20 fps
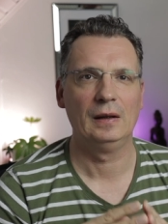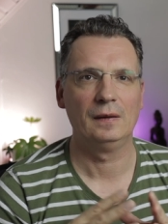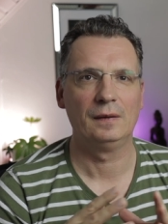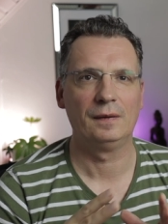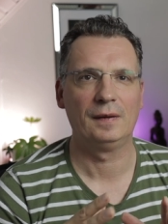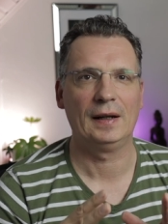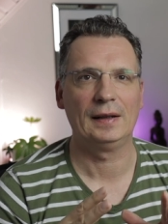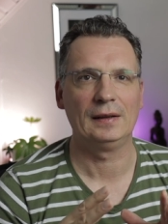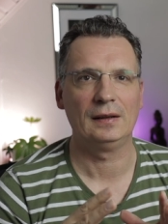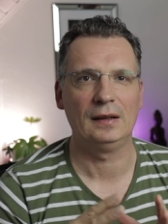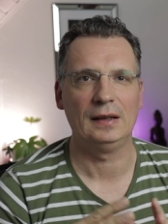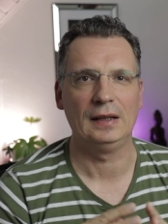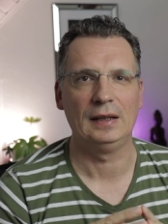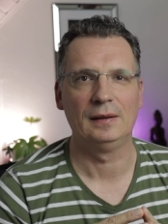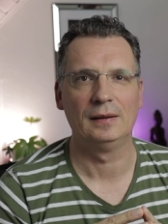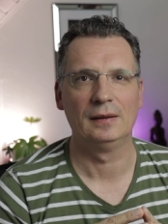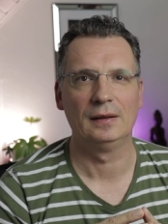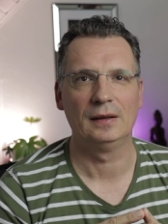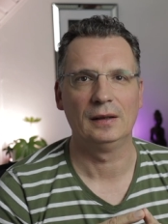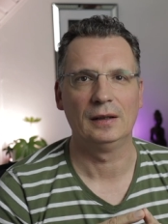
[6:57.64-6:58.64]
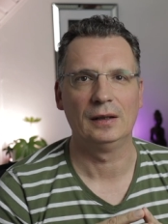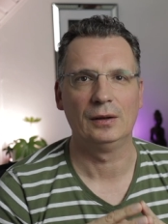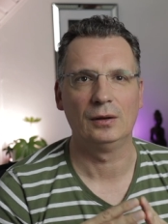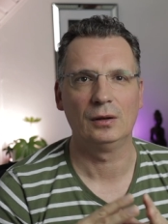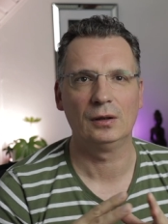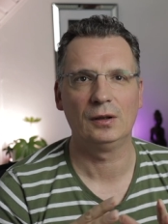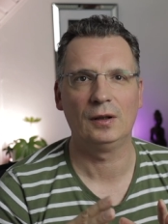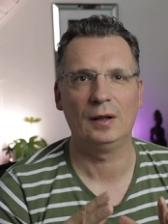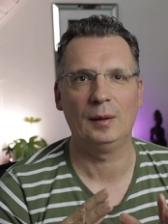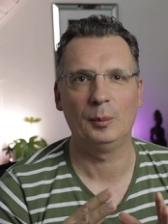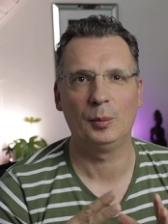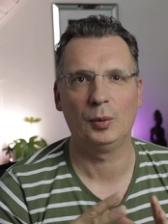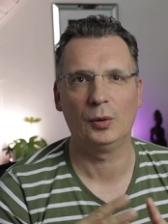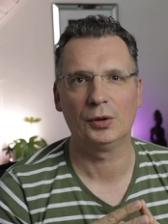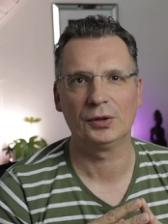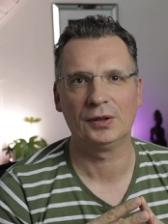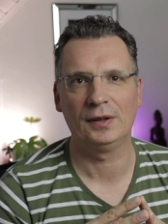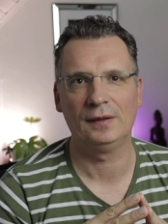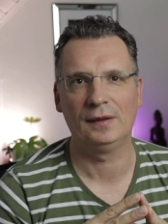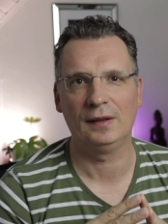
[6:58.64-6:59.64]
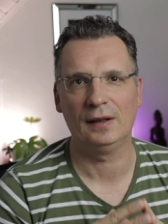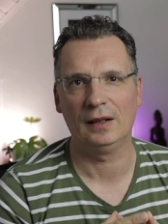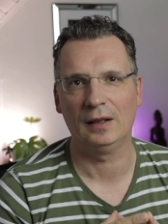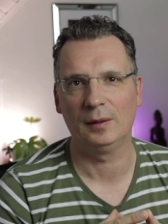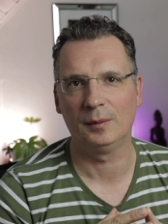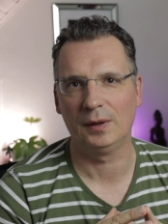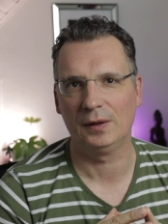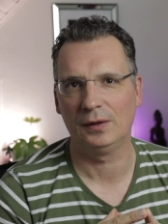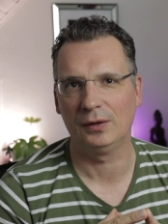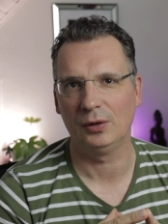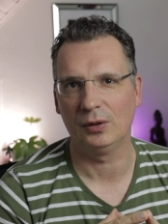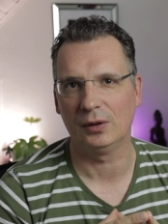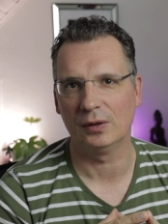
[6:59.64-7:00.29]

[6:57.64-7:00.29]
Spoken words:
Finally, another important element to